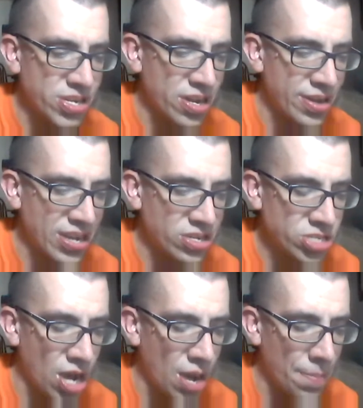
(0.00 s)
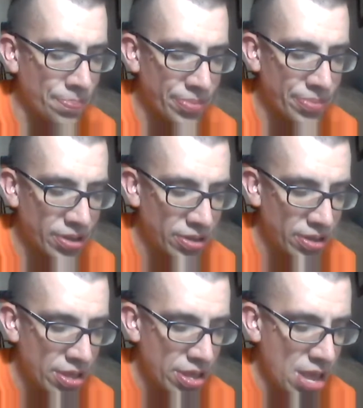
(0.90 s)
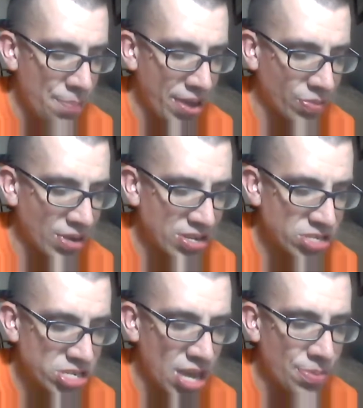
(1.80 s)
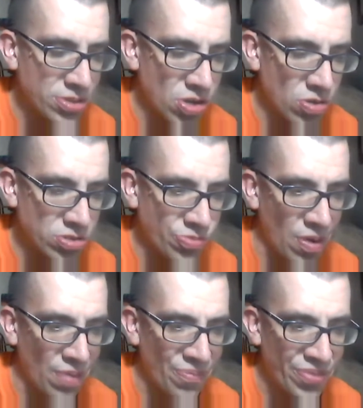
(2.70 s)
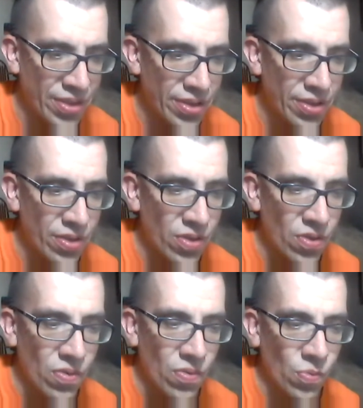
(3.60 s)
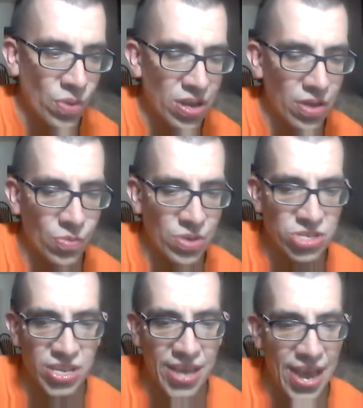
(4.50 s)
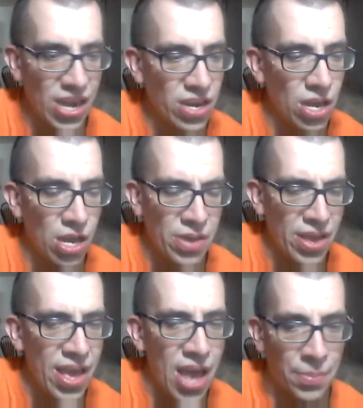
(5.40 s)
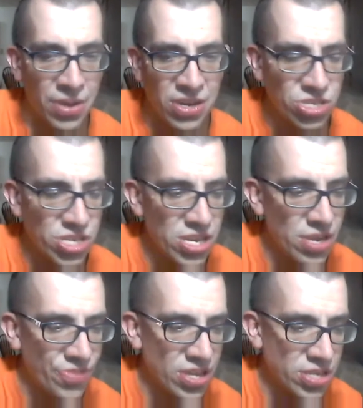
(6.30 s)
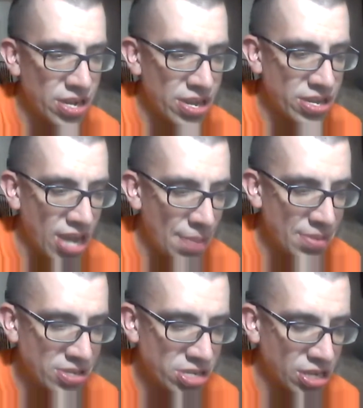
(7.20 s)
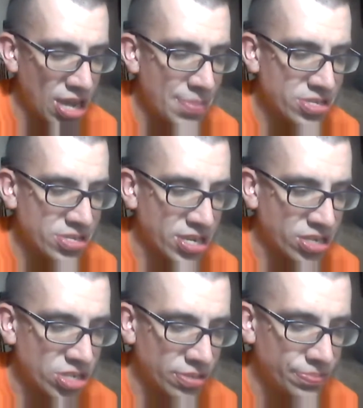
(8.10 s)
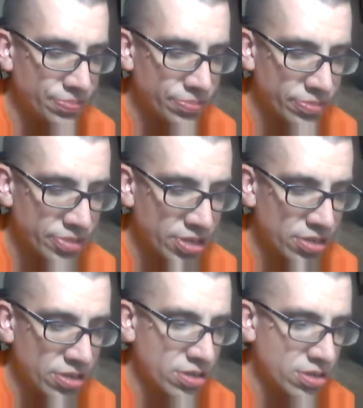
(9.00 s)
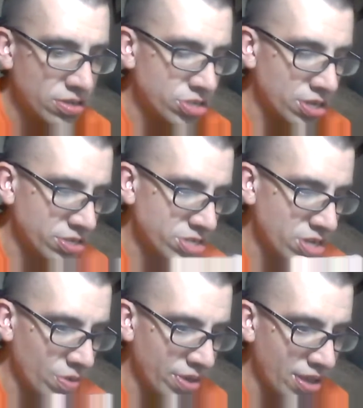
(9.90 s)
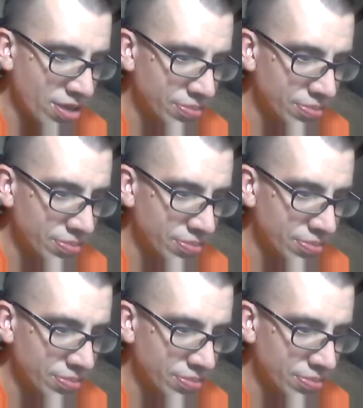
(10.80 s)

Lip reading: see the next Impact Wrestling episode from Windsor, Canada. Yeah, I'm gonna see if there's any comments in the comment section. And so,